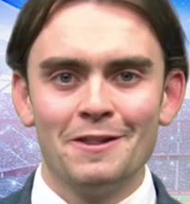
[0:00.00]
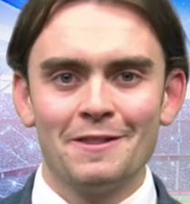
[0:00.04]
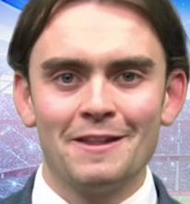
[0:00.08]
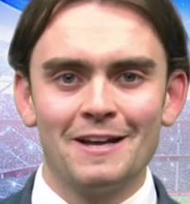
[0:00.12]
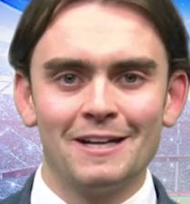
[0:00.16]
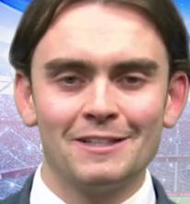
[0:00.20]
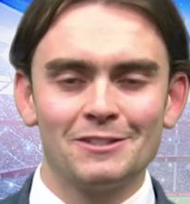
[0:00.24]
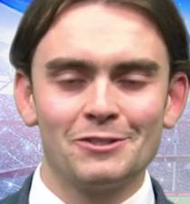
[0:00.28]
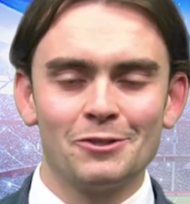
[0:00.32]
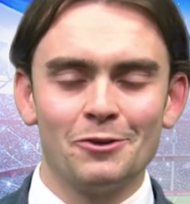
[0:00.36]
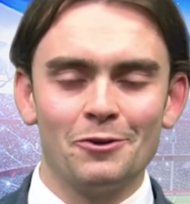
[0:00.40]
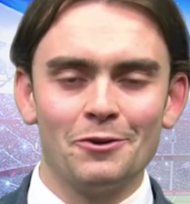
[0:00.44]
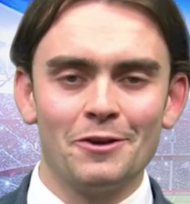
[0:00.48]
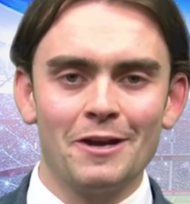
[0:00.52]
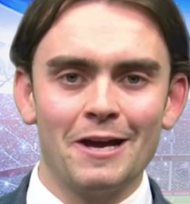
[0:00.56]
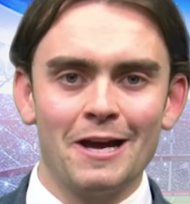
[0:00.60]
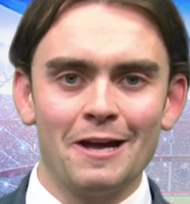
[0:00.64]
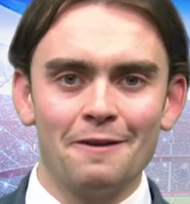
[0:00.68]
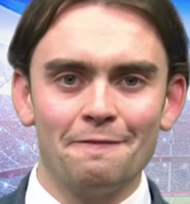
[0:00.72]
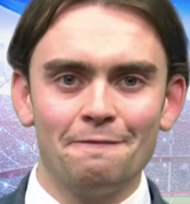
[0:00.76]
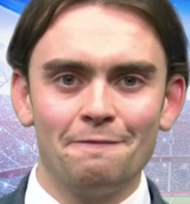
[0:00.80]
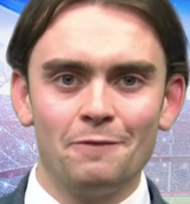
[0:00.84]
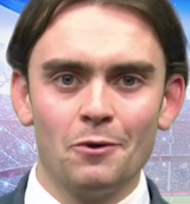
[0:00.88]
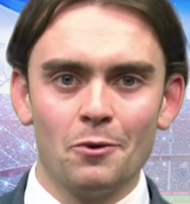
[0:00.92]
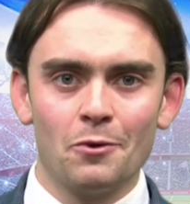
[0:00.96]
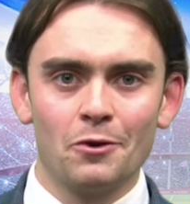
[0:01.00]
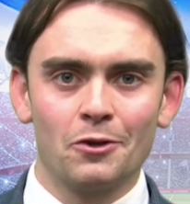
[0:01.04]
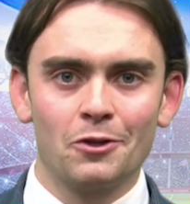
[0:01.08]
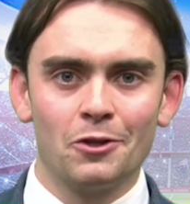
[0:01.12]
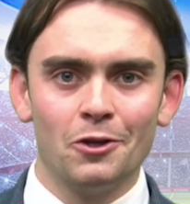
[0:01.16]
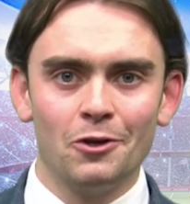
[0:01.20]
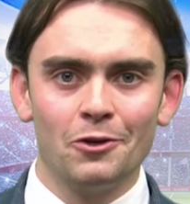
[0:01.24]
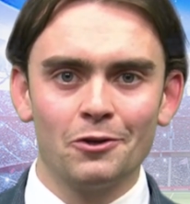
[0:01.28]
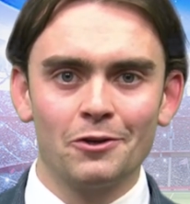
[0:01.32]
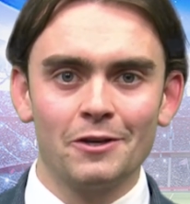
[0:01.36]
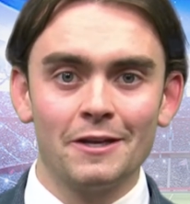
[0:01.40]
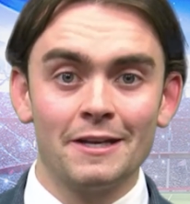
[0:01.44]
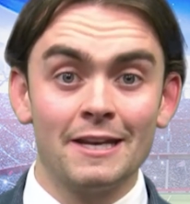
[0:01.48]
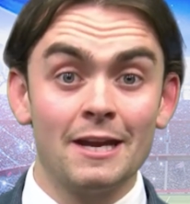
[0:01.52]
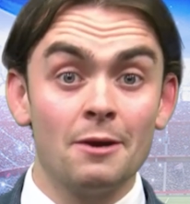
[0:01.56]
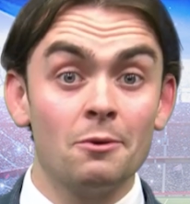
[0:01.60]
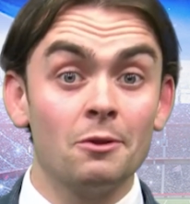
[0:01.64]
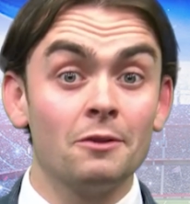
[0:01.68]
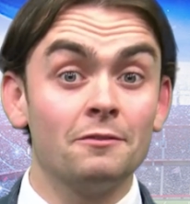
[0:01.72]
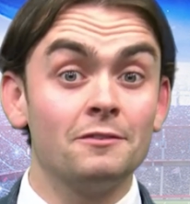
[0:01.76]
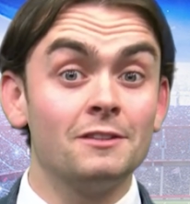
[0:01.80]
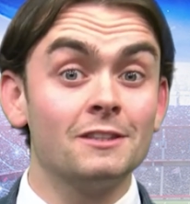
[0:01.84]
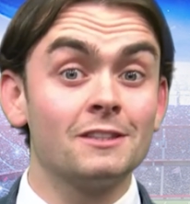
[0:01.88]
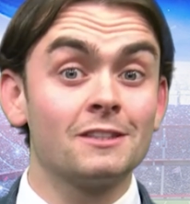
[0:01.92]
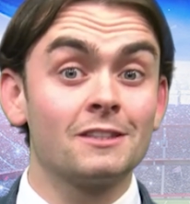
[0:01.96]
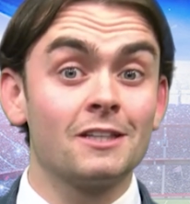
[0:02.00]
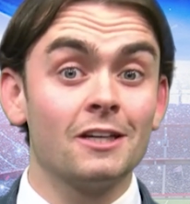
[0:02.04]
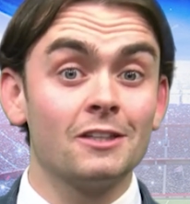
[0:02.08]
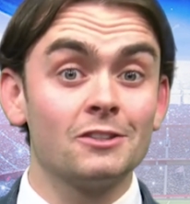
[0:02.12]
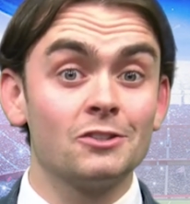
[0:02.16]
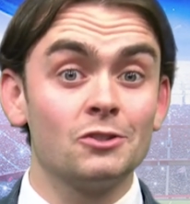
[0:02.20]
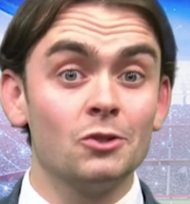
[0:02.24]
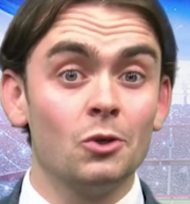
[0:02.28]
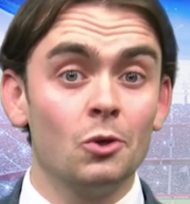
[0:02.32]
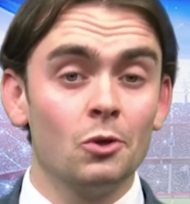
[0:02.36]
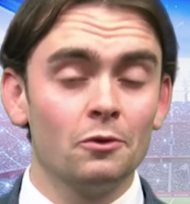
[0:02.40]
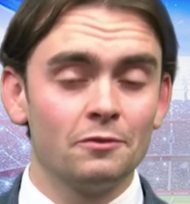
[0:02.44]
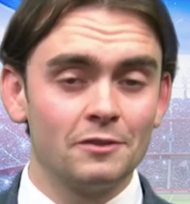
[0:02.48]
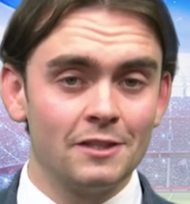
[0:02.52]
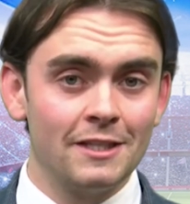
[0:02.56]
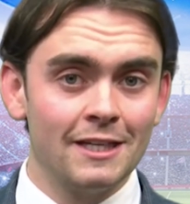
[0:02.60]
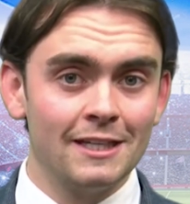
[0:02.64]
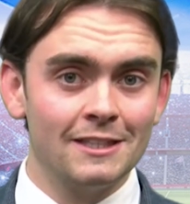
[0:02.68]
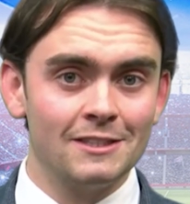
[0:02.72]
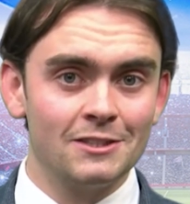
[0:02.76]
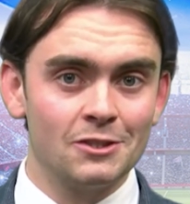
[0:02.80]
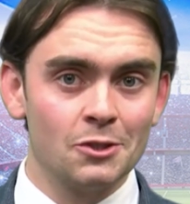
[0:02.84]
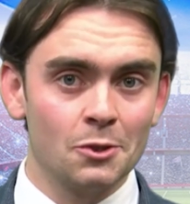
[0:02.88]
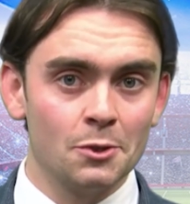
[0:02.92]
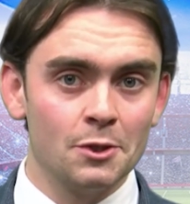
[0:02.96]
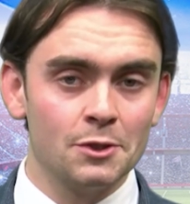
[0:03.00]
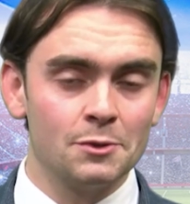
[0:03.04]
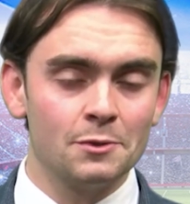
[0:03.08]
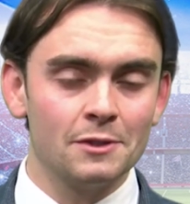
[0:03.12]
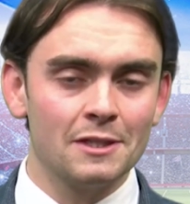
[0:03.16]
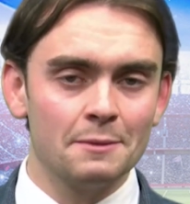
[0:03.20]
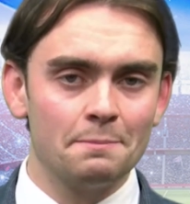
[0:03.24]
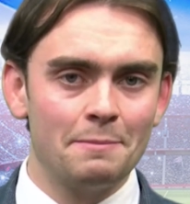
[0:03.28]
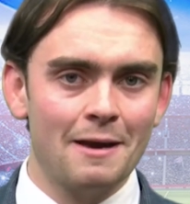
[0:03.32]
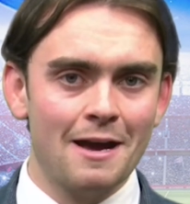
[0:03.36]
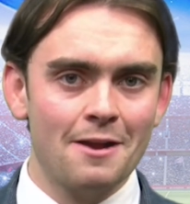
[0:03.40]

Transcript: That's on at 4 o'clock and there we've discussed all today's stories with the